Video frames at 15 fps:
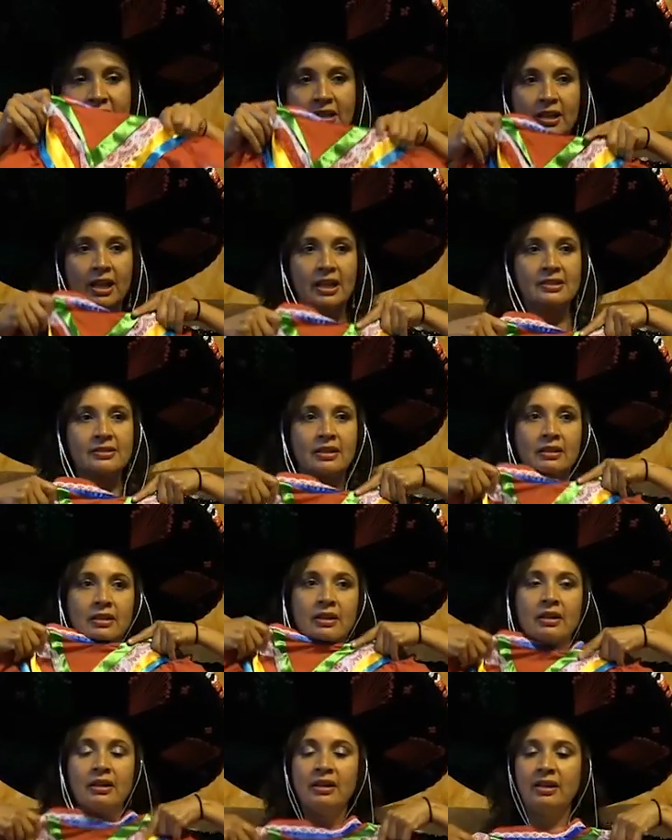It has a
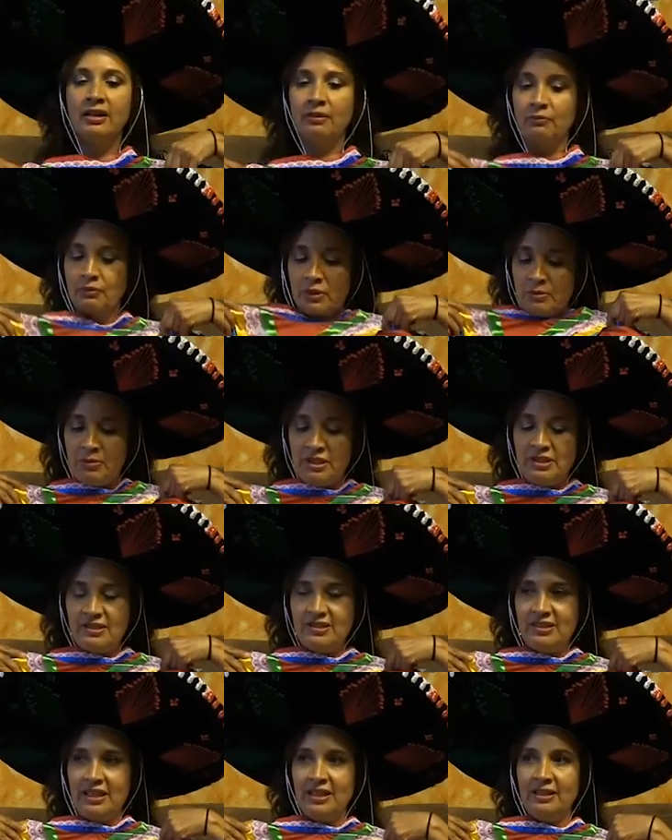lot of ribbons,
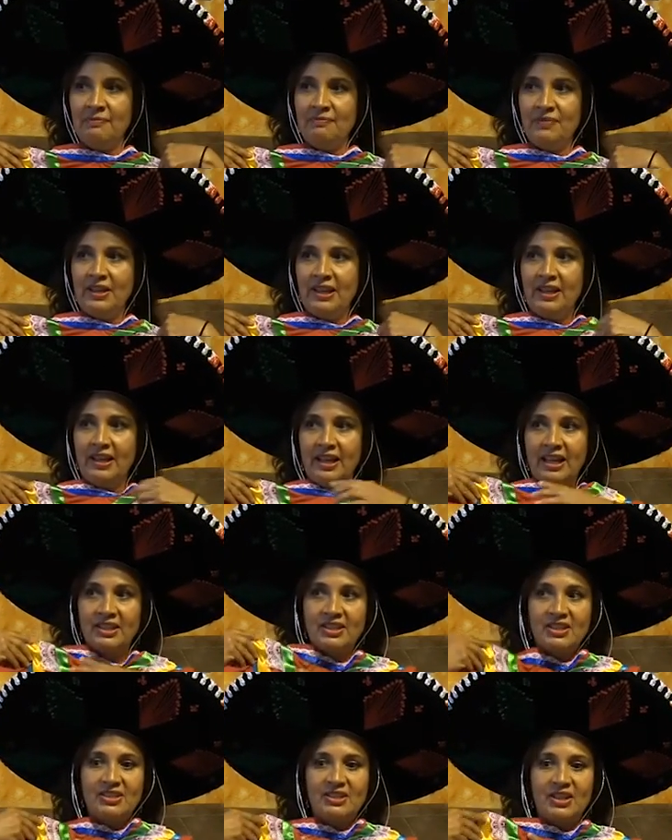see? And
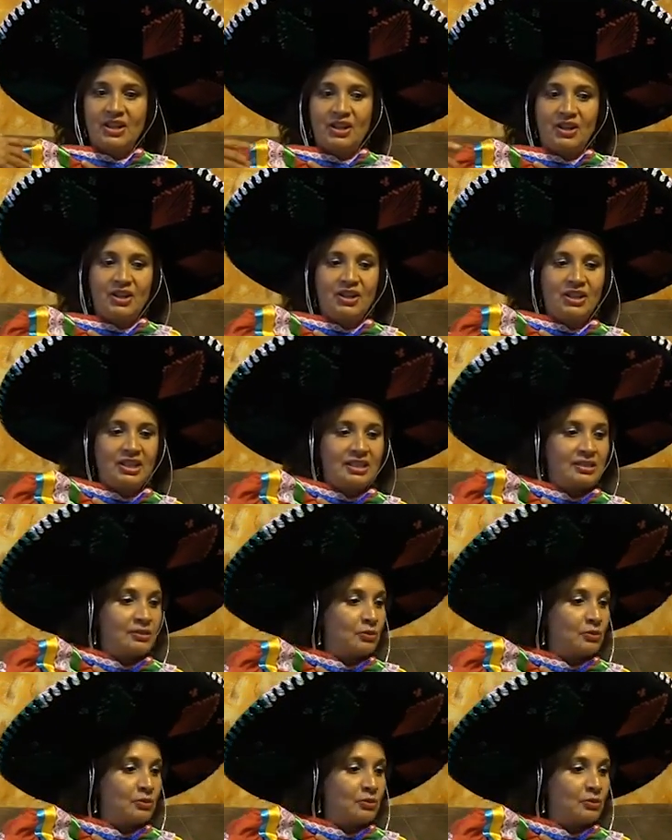the skirt is